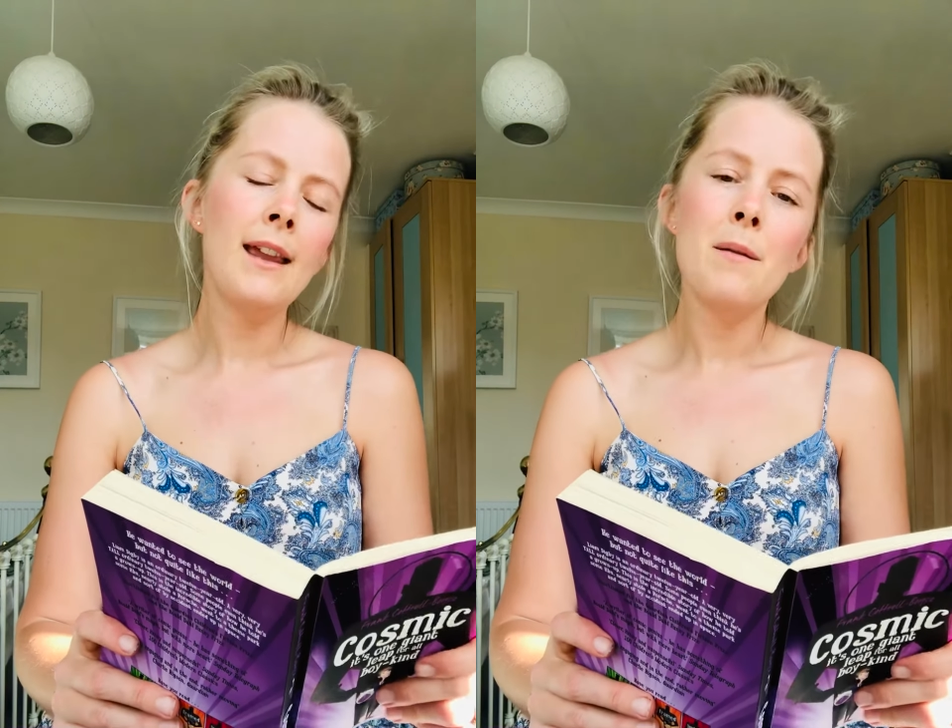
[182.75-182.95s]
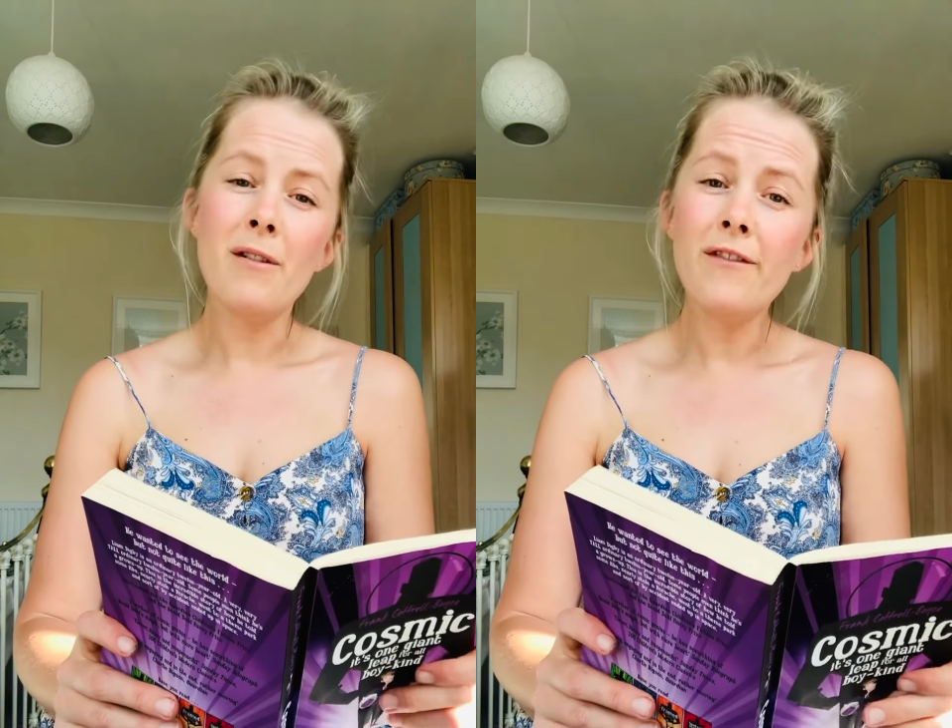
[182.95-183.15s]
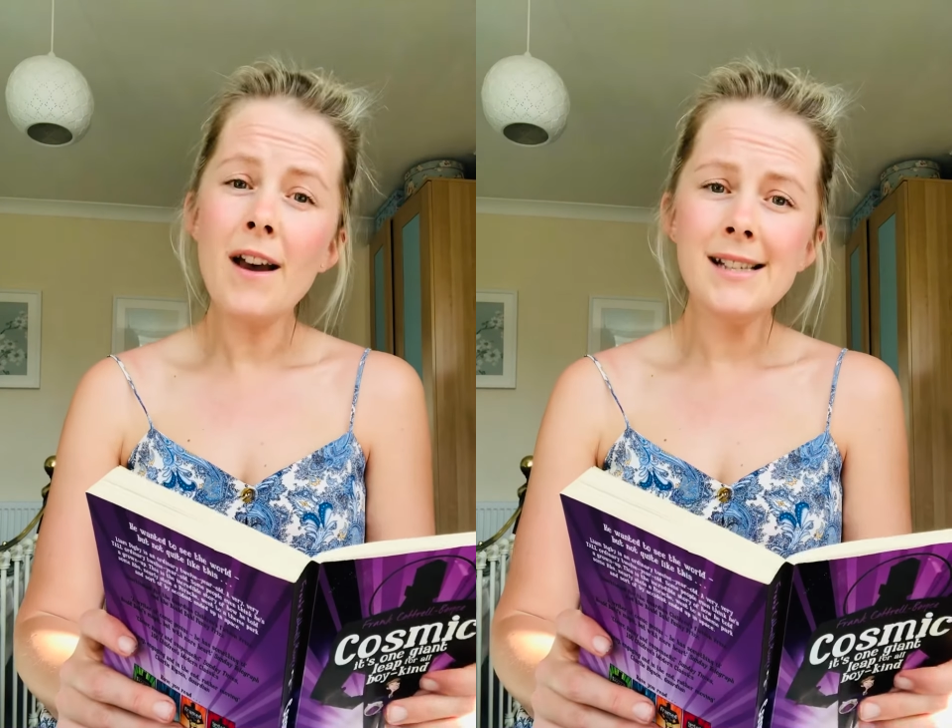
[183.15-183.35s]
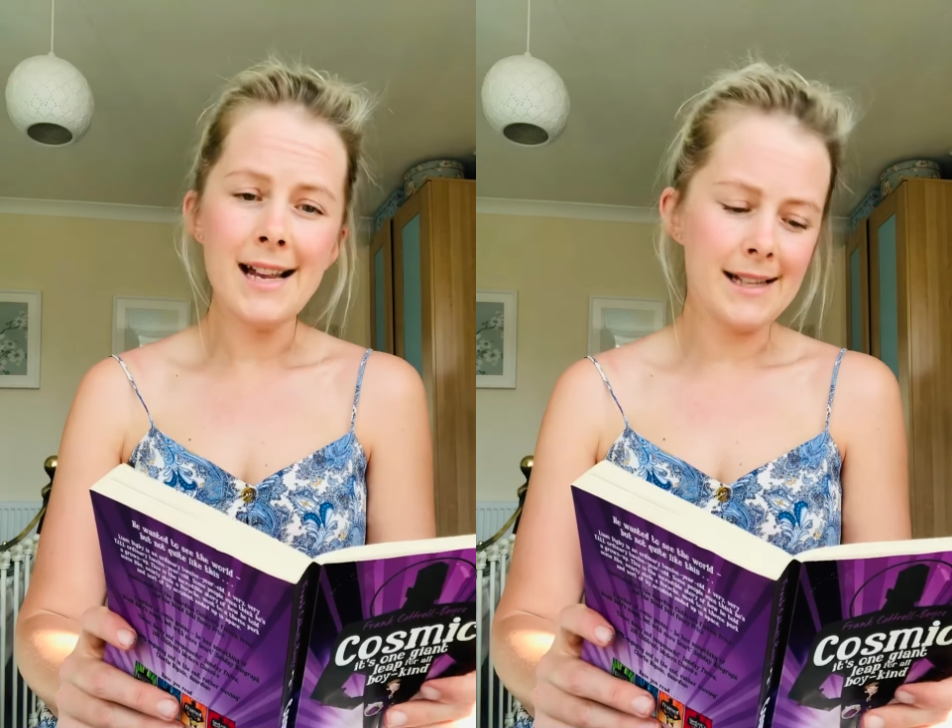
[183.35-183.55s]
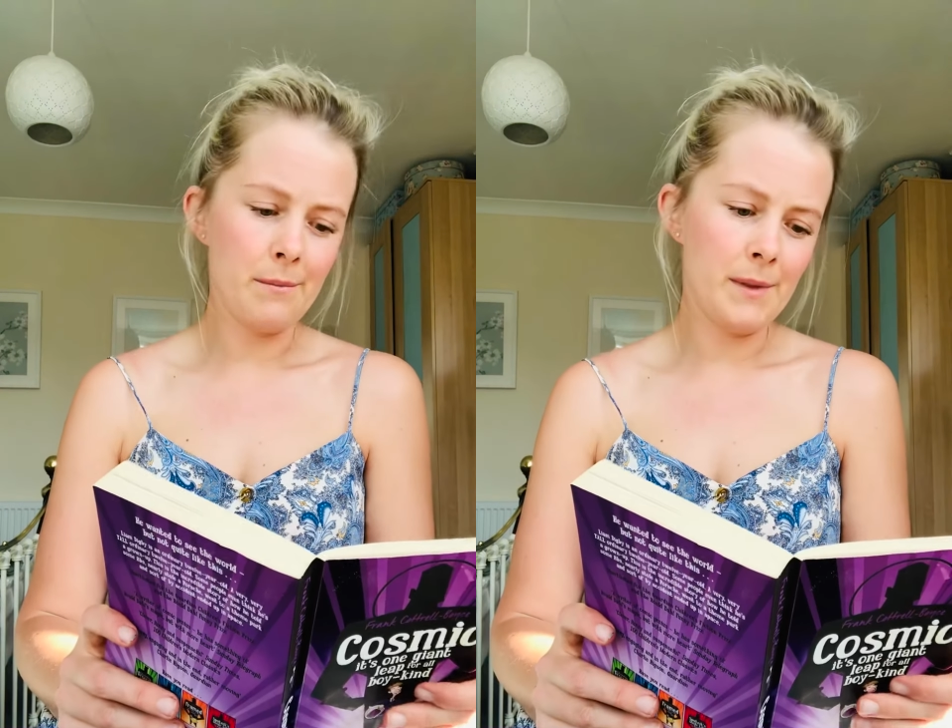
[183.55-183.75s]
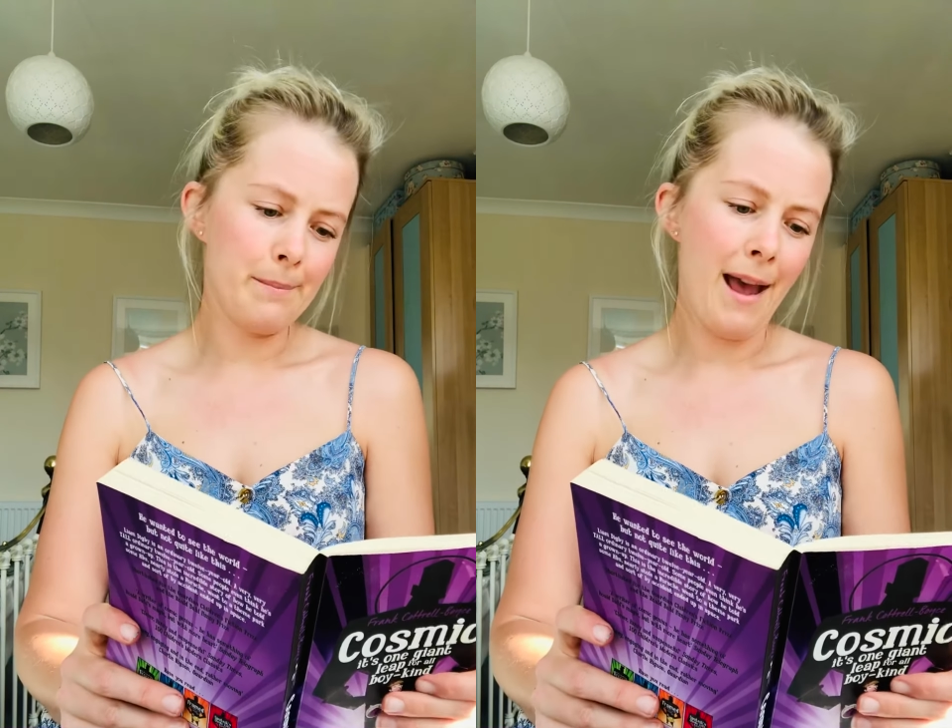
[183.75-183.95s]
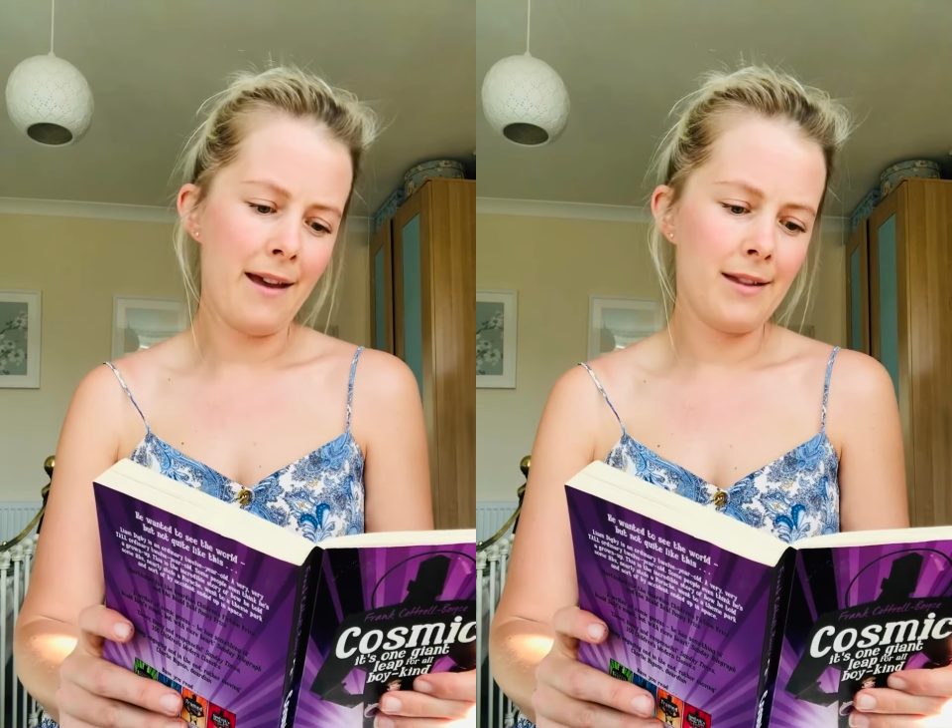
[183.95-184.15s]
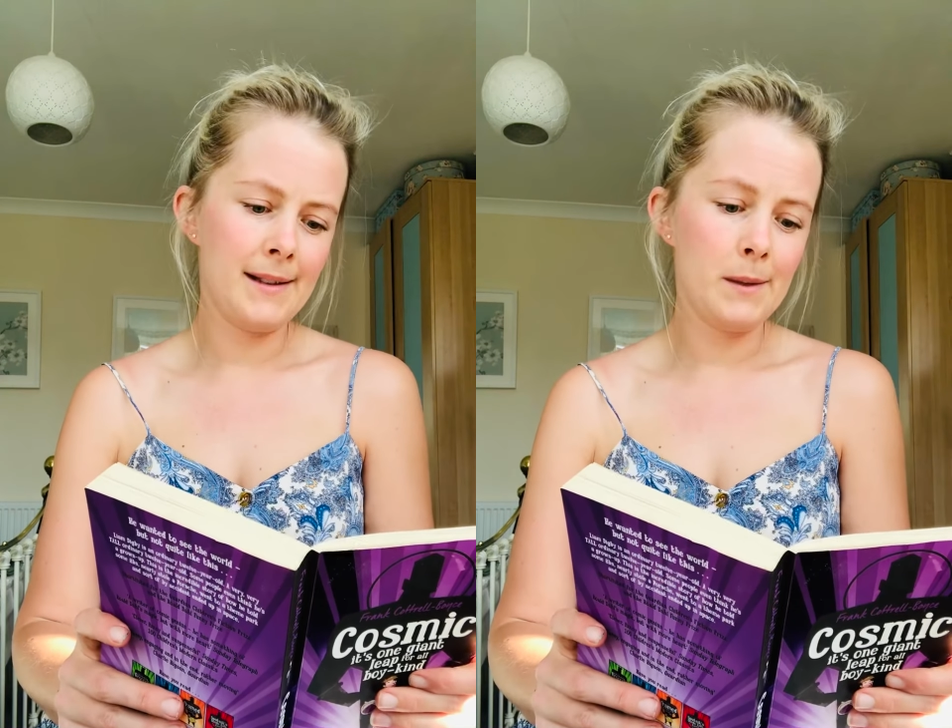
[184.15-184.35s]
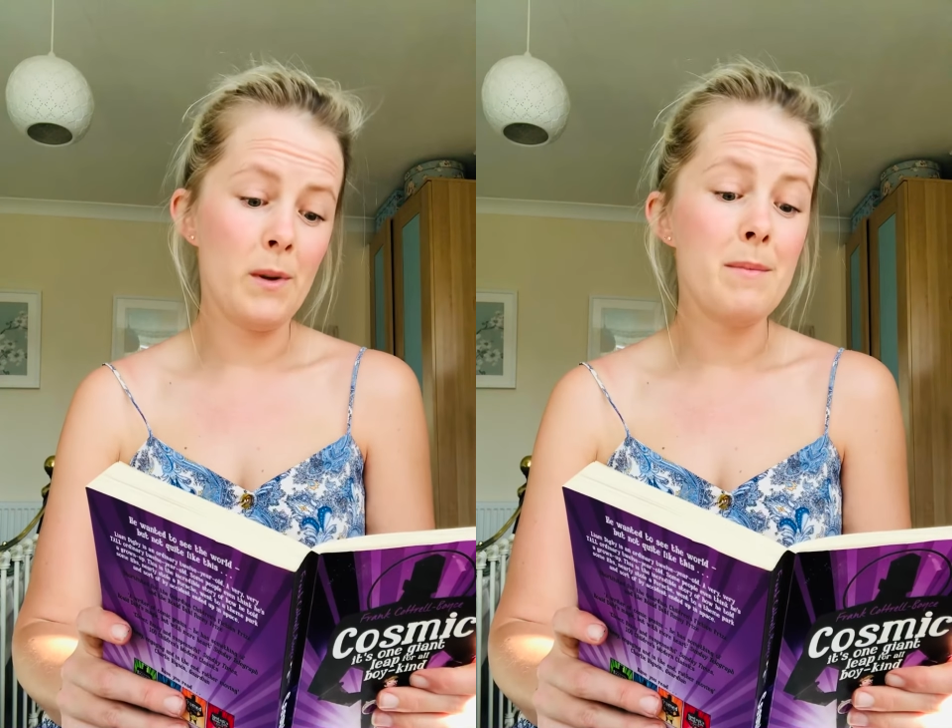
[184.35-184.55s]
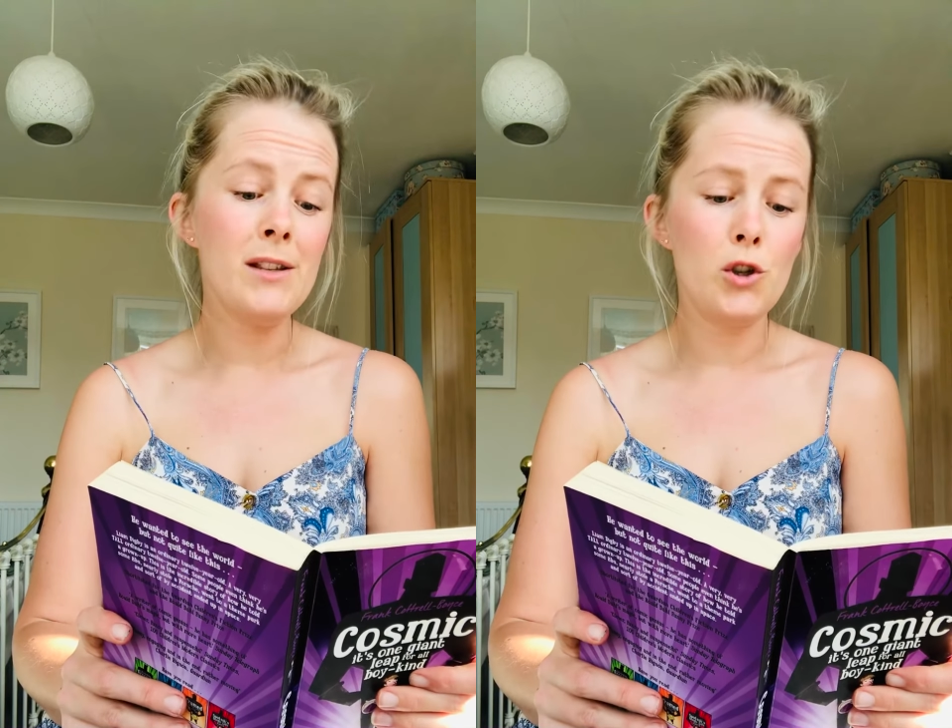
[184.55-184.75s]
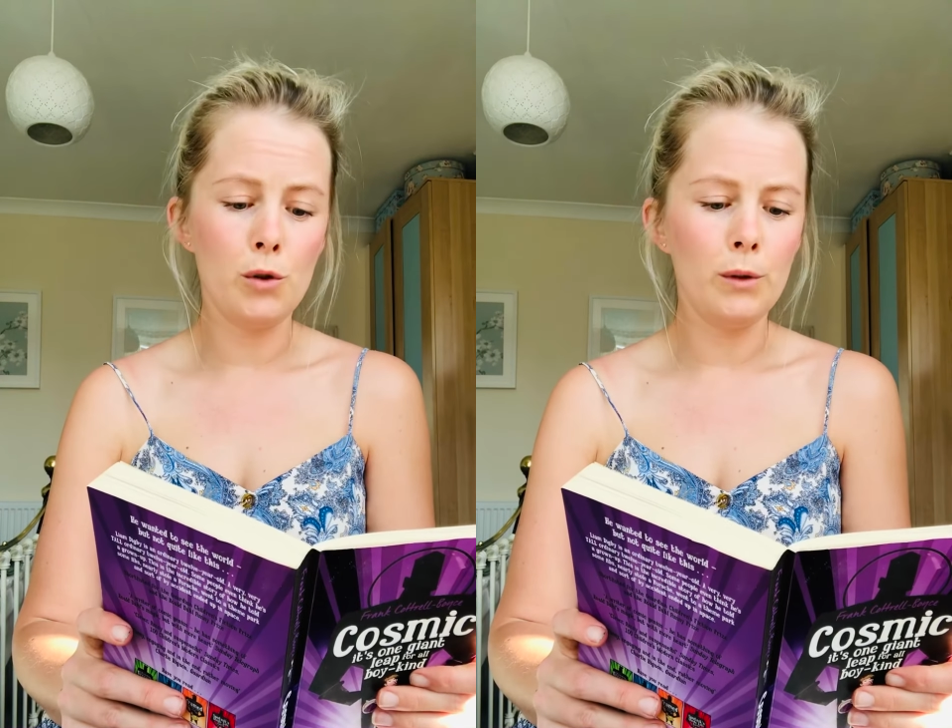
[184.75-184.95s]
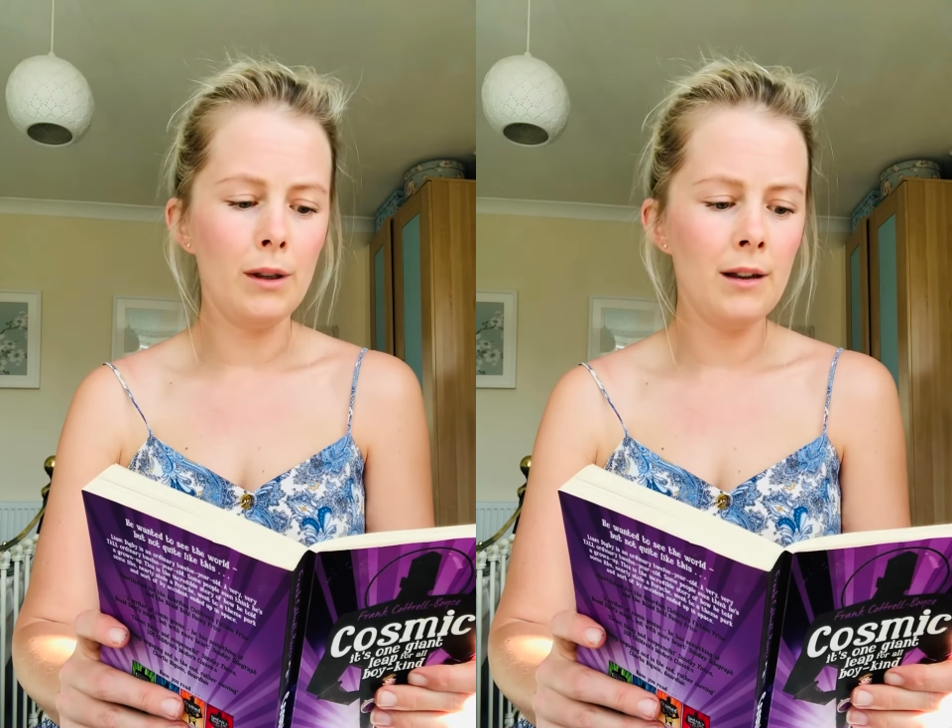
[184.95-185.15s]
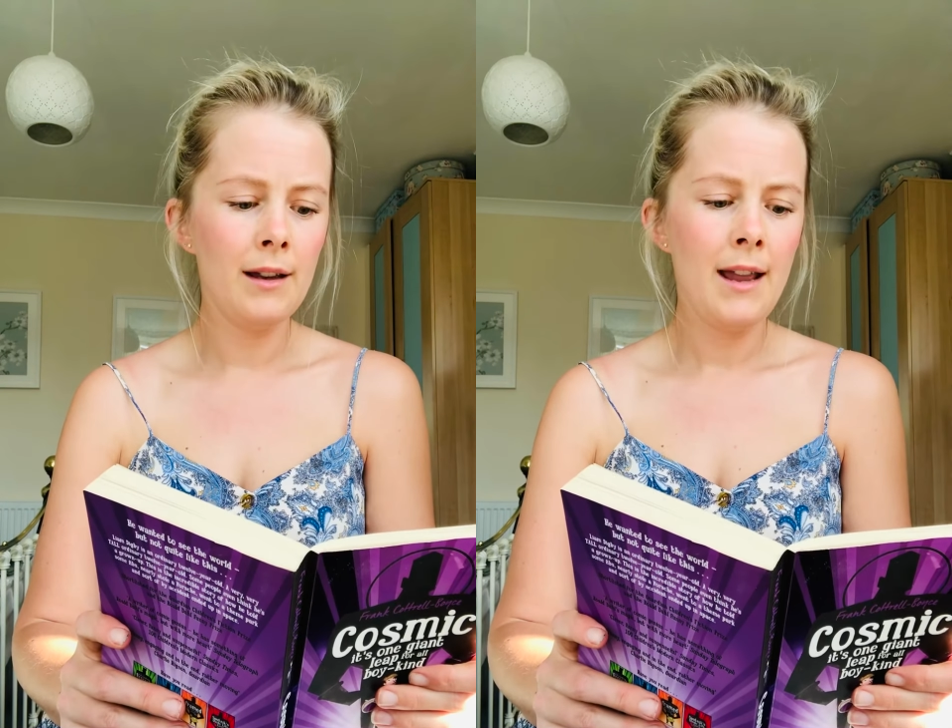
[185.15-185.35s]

But first lesson was maths with Miss Jewell,